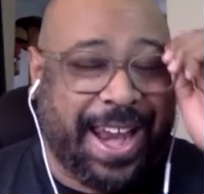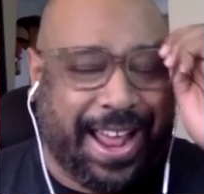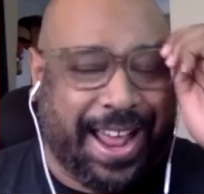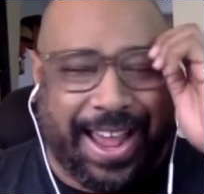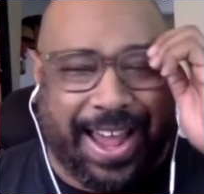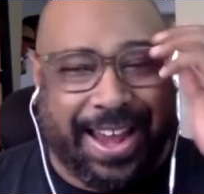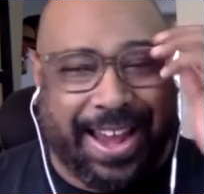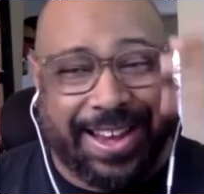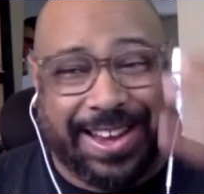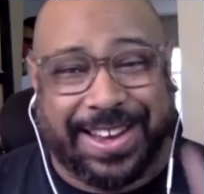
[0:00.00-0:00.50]
I,
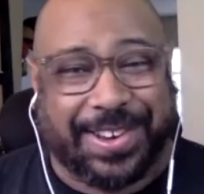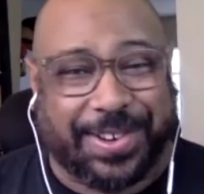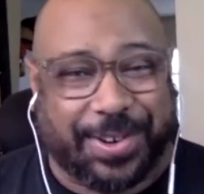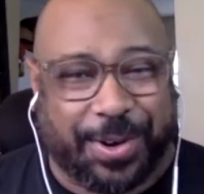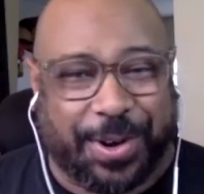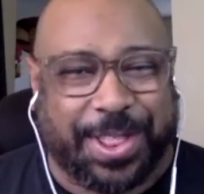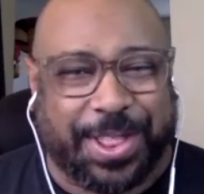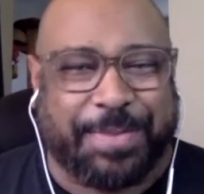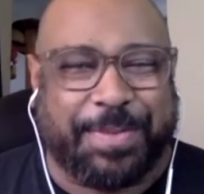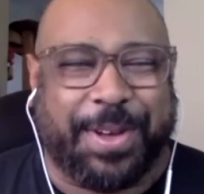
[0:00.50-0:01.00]
I, didn't
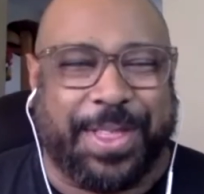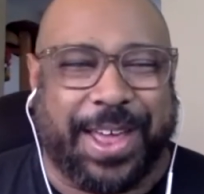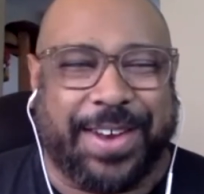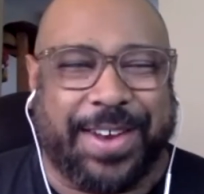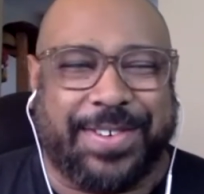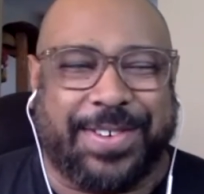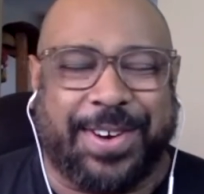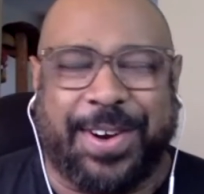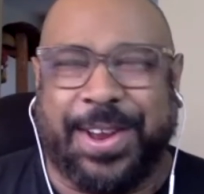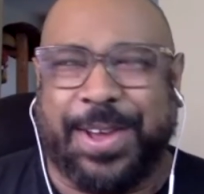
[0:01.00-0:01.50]
join them on that
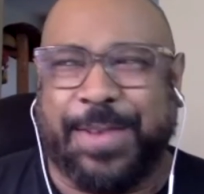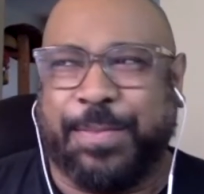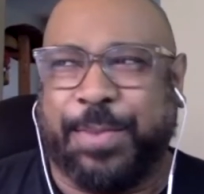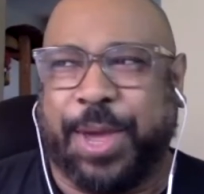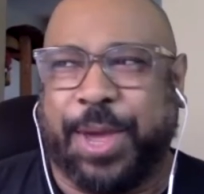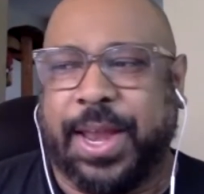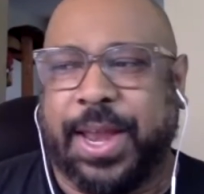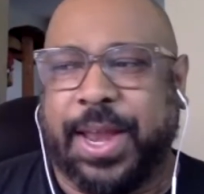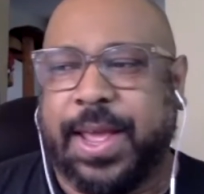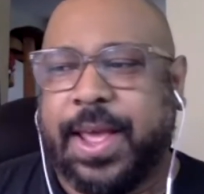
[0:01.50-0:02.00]
journey,
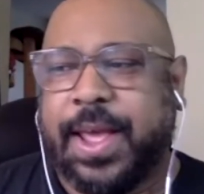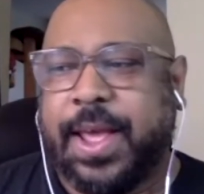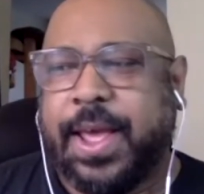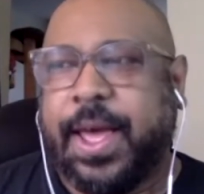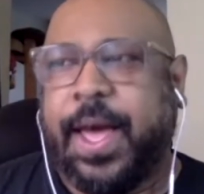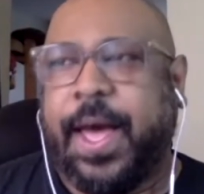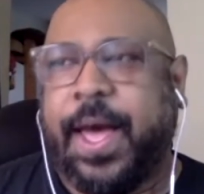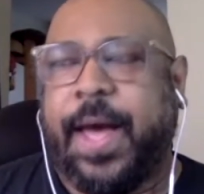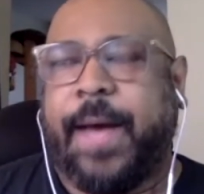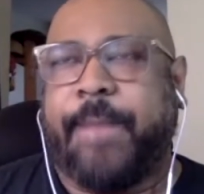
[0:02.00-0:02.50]
but
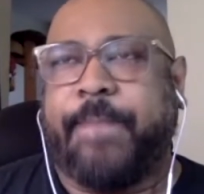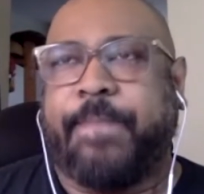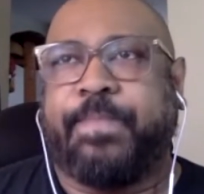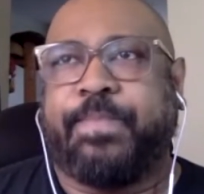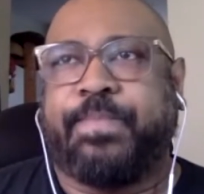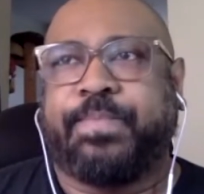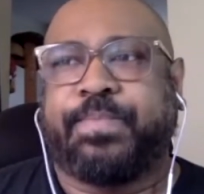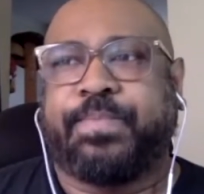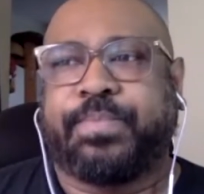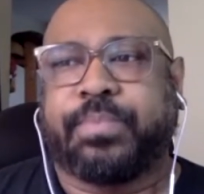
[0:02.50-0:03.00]
um,